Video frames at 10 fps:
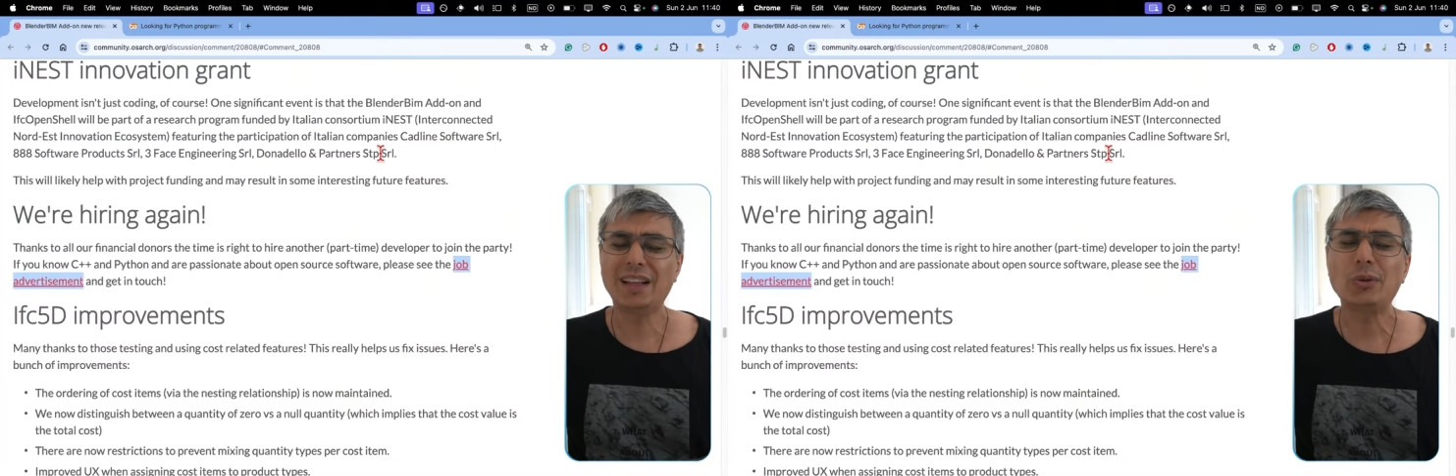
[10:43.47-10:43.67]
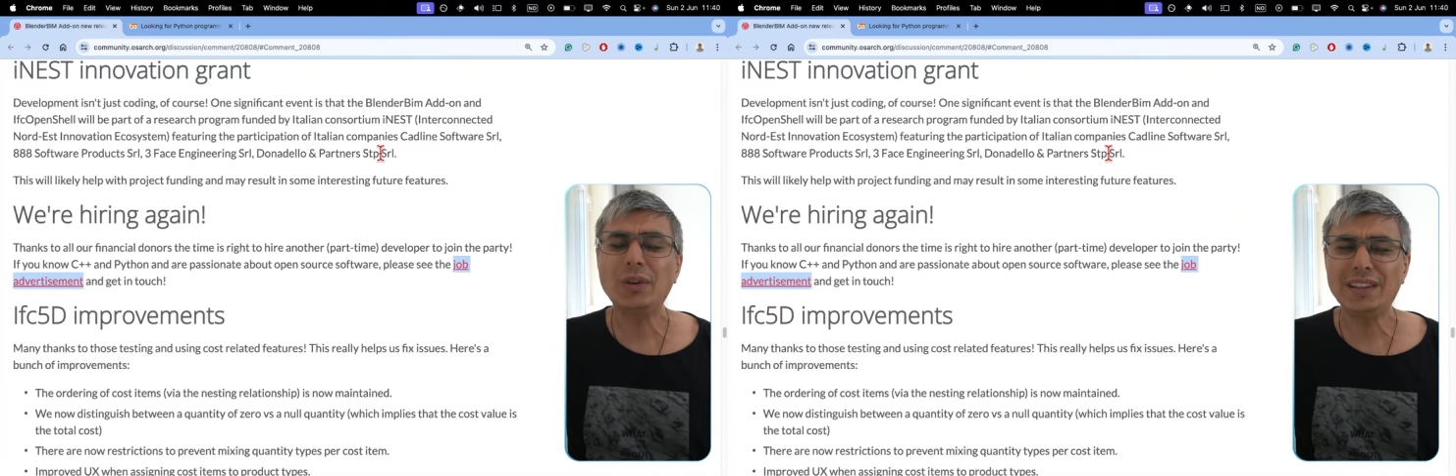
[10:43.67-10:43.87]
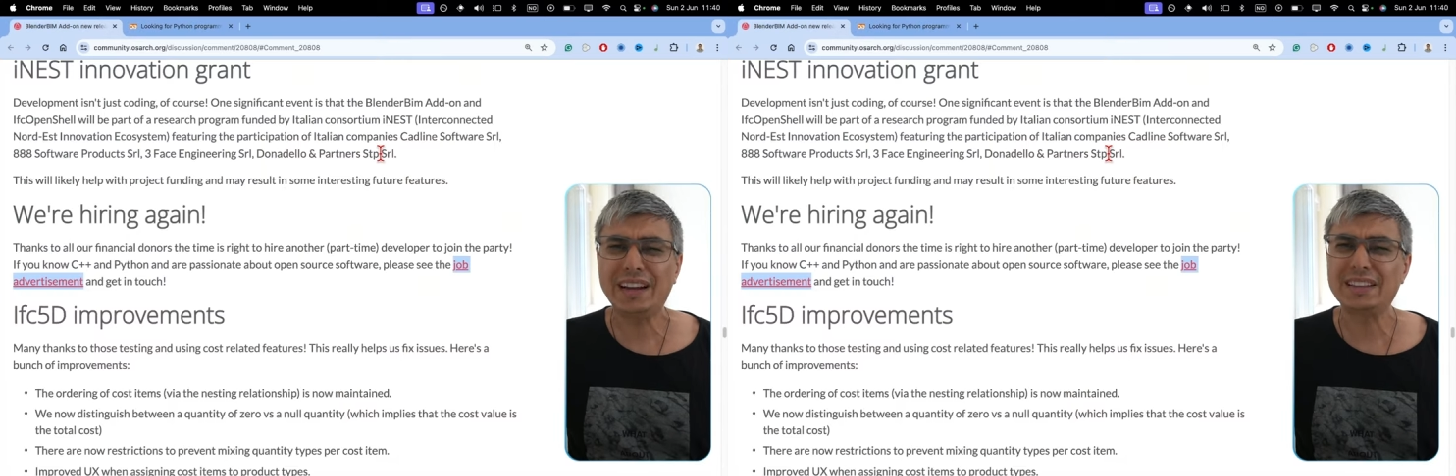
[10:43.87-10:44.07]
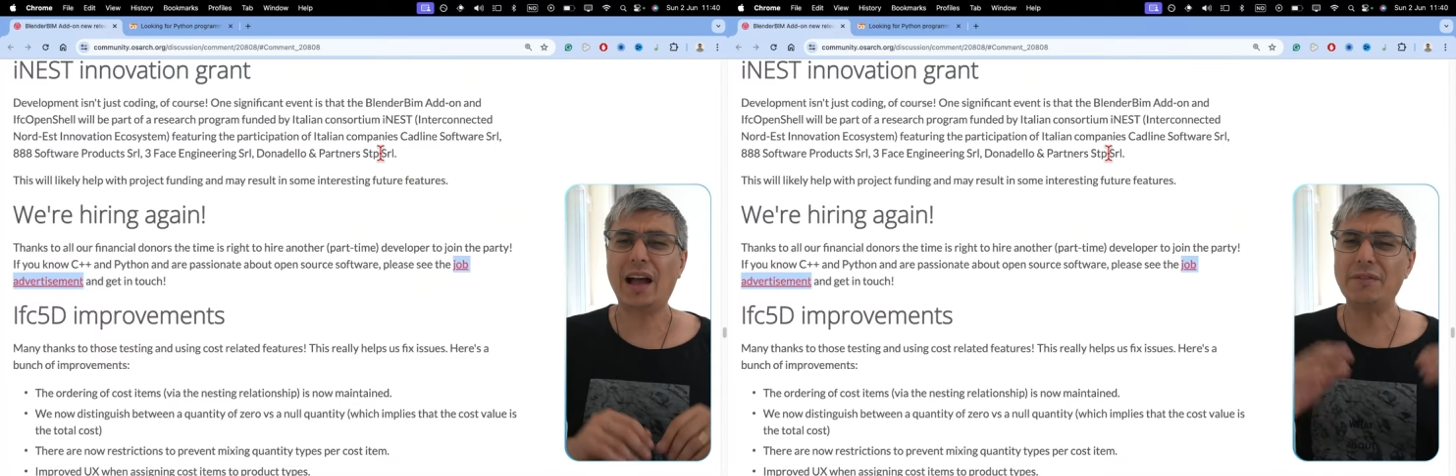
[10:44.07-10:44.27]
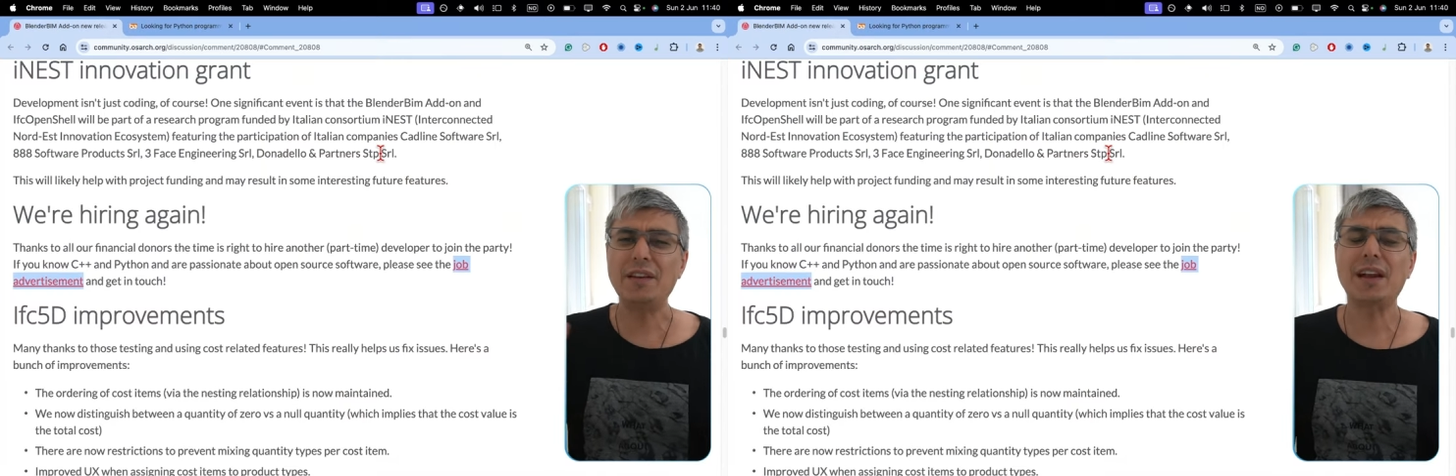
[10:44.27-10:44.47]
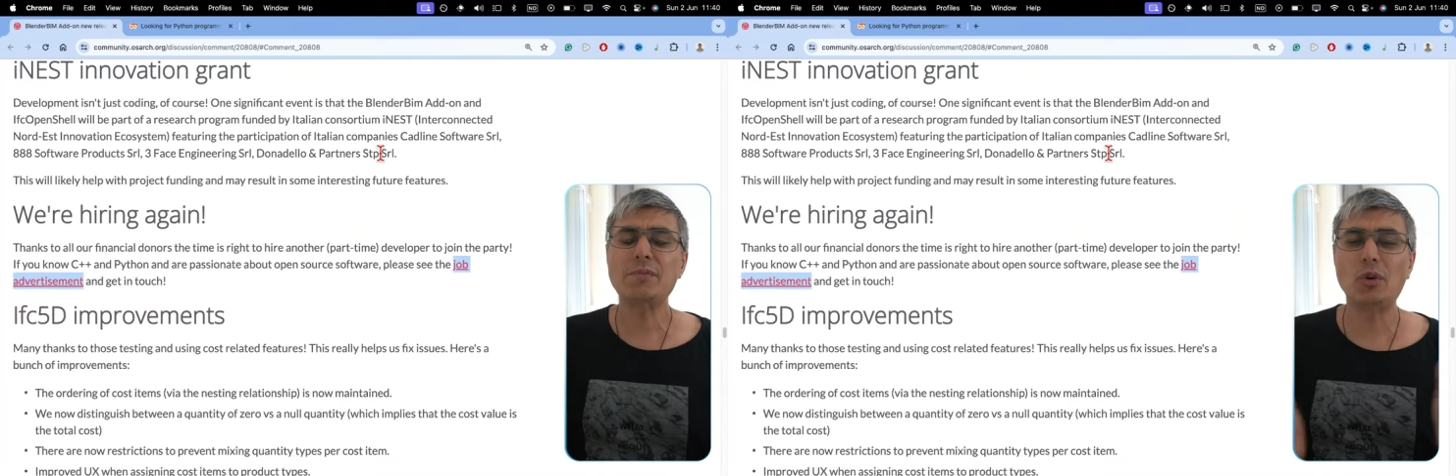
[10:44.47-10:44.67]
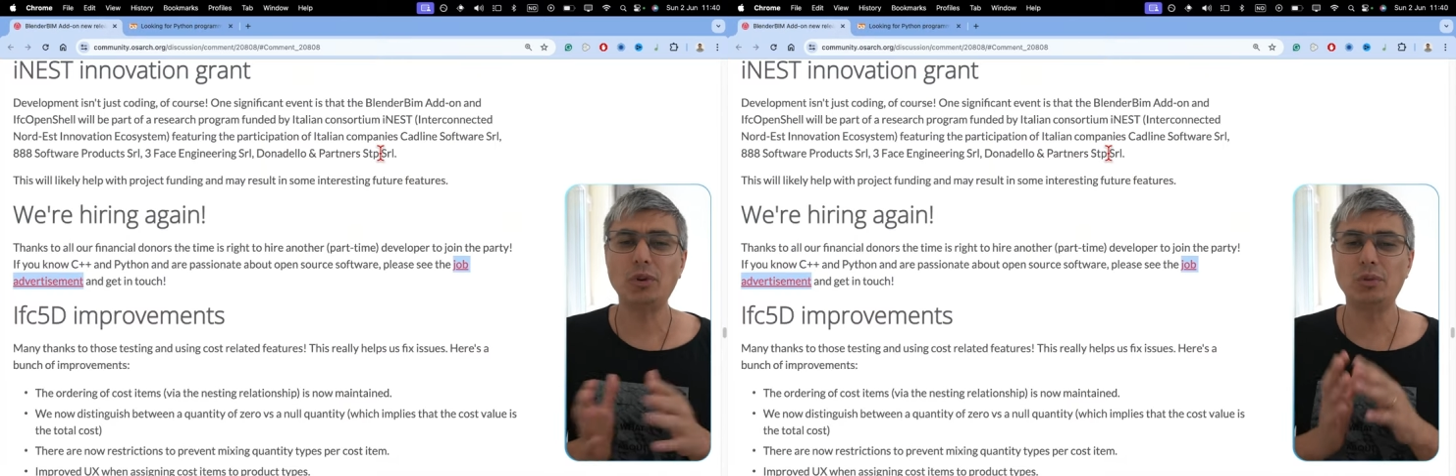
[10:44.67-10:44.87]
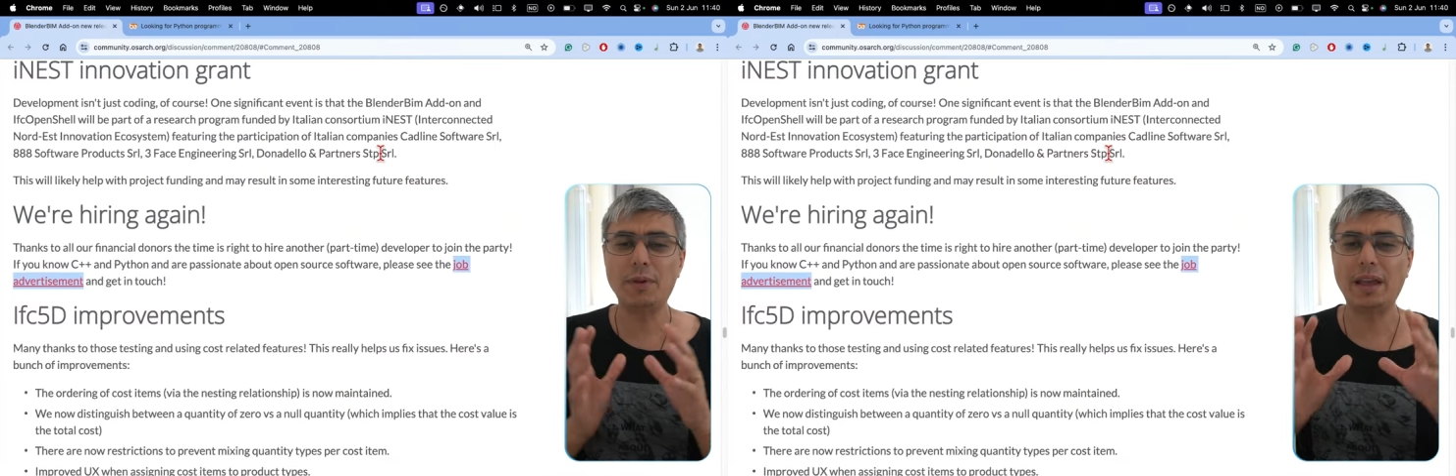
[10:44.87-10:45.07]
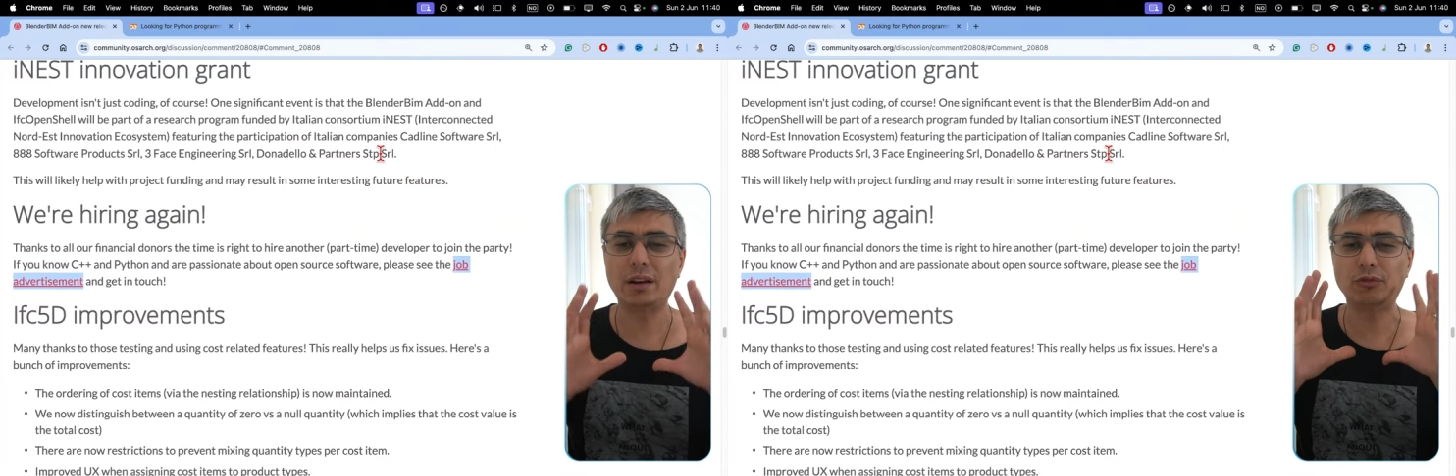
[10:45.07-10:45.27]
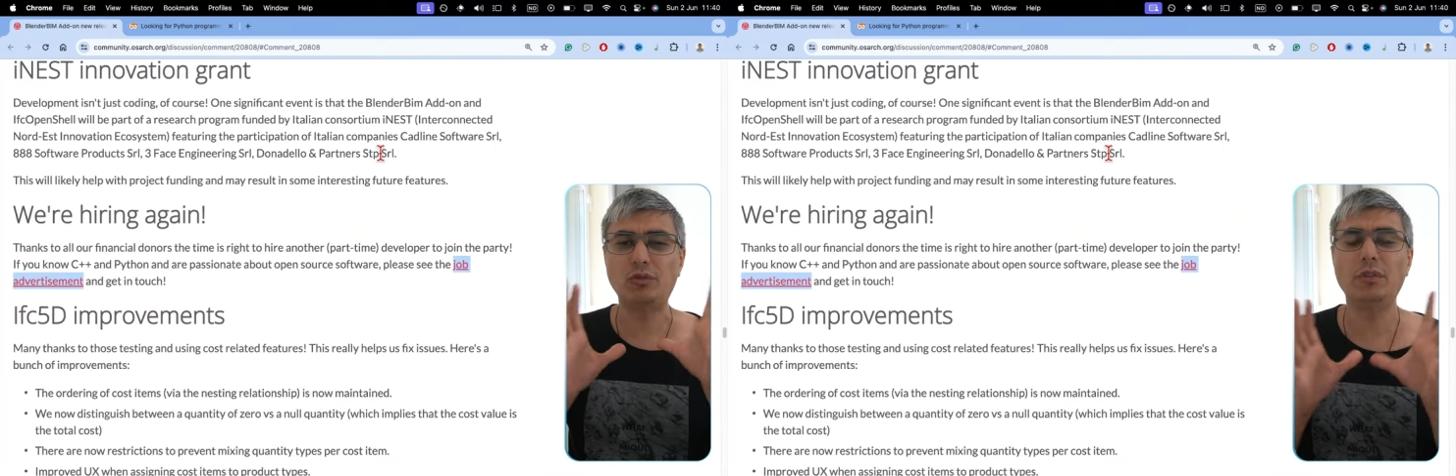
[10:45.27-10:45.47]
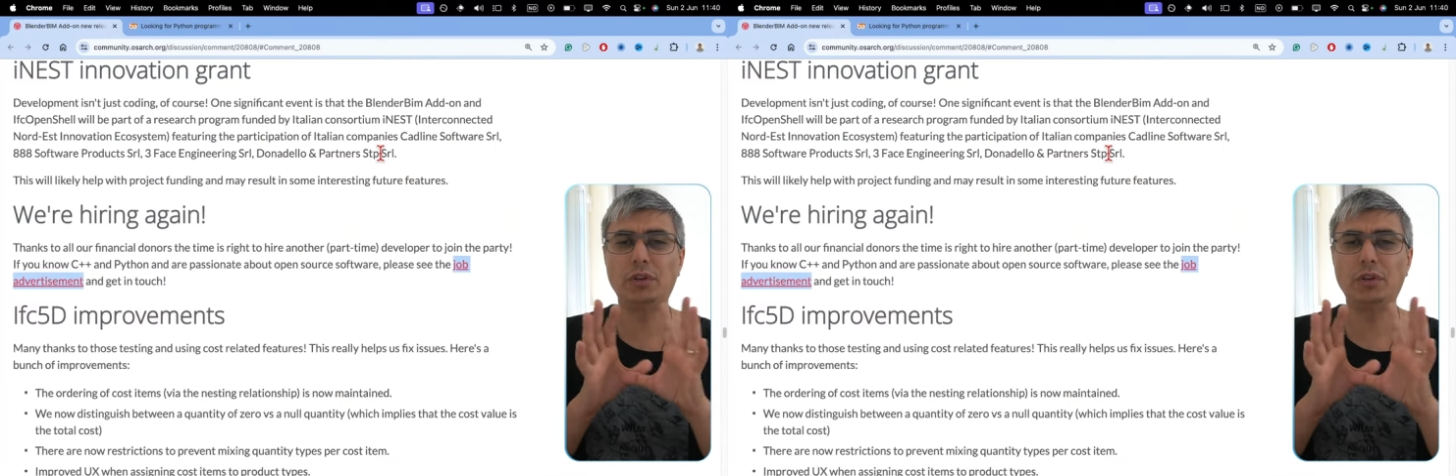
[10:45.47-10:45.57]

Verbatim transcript: not only that, I think I'm going to make a full